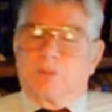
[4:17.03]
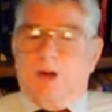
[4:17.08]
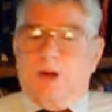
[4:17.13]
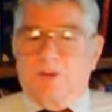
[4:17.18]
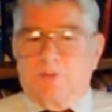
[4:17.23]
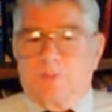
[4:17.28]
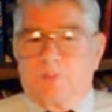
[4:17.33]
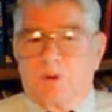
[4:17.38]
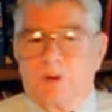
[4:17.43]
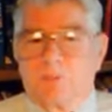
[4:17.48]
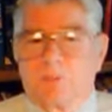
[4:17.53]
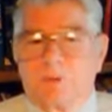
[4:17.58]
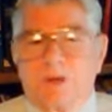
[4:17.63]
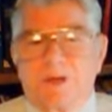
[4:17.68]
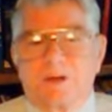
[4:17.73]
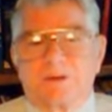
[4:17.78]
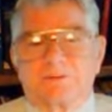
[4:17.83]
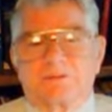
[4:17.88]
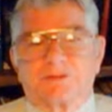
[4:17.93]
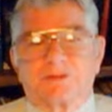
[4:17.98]
By the way,
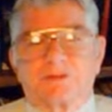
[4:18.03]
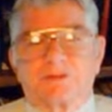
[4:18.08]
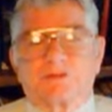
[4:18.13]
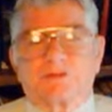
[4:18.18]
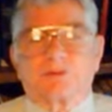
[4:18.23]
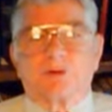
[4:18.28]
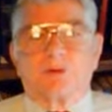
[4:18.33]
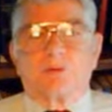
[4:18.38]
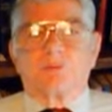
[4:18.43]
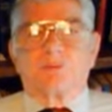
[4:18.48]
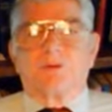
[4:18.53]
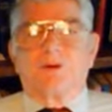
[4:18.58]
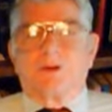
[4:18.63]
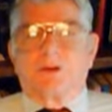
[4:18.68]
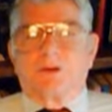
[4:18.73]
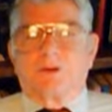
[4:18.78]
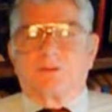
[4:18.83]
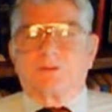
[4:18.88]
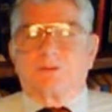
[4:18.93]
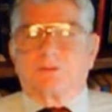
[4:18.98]
we had six
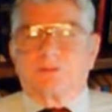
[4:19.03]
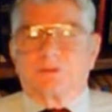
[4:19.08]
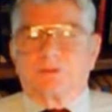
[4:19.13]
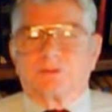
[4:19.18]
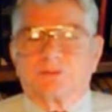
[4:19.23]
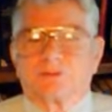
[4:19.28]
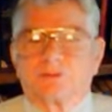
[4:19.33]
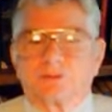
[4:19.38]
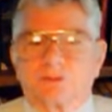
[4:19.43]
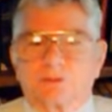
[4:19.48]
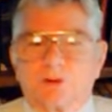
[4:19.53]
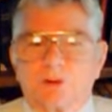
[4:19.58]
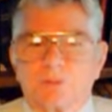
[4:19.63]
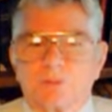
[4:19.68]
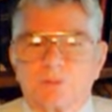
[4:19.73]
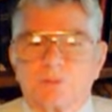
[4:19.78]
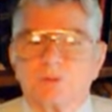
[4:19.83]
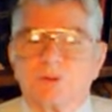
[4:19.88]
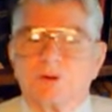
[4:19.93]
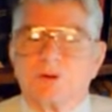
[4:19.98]
children in Christian
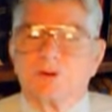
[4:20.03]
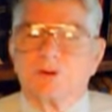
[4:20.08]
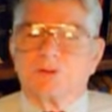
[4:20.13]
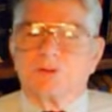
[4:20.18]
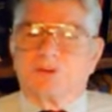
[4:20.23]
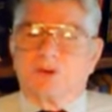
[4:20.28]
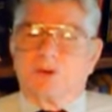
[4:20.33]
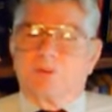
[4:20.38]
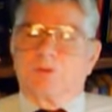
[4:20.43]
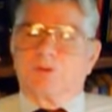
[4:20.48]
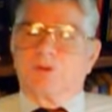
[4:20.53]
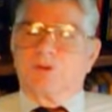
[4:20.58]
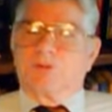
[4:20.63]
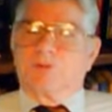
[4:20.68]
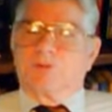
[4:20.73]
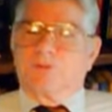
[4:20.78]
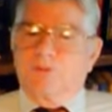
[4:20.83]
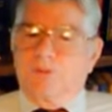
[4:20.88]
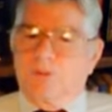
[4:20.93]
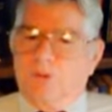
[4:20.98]
school. You say, "Well,
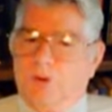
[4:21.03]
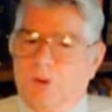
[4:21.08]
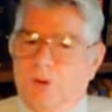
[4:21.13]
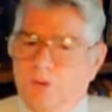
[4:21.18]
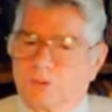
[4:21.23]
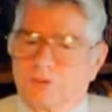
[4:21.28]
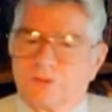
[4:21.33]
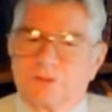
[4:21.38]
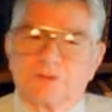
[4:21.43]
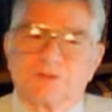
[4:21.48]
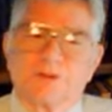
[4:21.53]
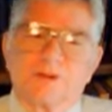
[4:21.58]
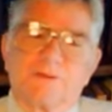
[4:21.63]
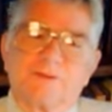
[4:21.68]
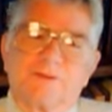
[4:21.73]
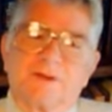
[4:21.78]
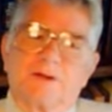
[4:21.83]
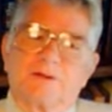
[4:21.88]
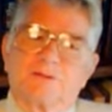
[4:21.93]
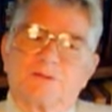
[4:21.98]
you on
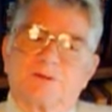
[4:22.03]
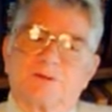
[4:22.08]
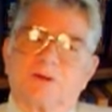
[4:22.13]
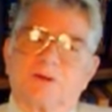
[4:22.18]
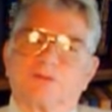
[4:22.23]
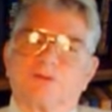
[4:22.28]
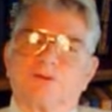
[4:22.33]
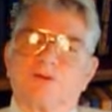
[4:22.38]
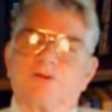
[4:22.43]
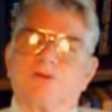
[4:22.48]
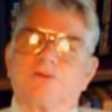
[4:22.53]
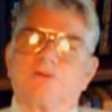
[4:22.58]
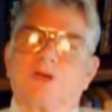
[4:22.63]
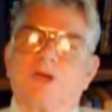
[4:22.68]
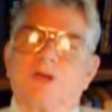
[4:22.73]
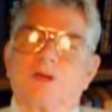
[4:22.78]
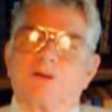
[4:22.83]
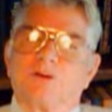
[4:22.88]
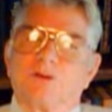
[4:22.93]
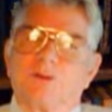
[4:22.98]
$13,000 a year, you
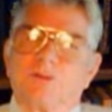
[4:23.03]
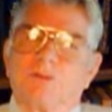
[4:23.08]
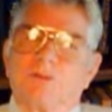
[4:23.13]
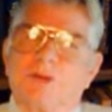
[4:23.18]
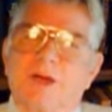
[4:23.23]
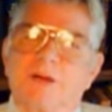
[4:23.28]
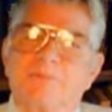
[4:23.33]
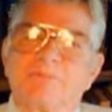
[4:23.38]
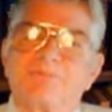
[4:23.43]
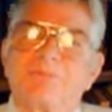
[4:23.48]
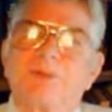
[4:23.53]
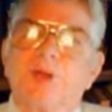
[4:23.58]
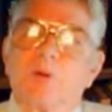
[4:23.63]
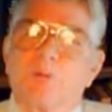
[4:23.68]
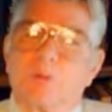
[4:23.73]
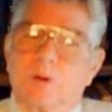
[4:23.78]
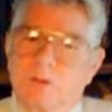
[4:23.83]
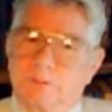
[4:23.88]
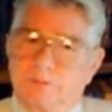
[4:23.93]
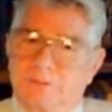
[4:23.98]
can't do that."
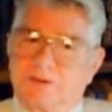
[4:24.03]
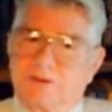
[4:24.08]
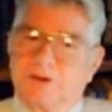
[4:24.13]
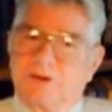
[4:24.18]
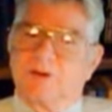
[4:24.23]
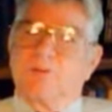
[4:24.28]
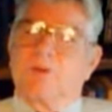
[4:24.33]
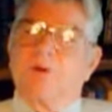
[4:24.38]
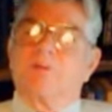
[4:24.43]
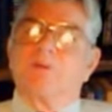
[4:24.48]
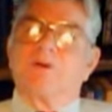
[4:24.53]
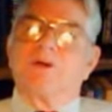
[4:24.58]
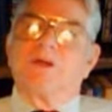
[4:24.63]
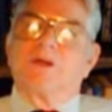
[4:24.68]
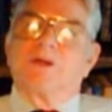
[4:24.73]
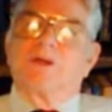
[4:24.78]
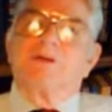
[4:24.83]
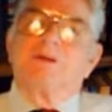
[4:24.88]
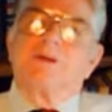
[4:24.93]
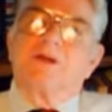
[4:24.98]
Well, let me tell you what we
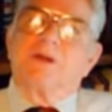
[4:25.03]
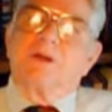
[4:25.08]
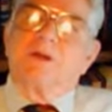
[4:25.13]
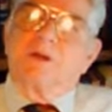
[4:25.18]
did.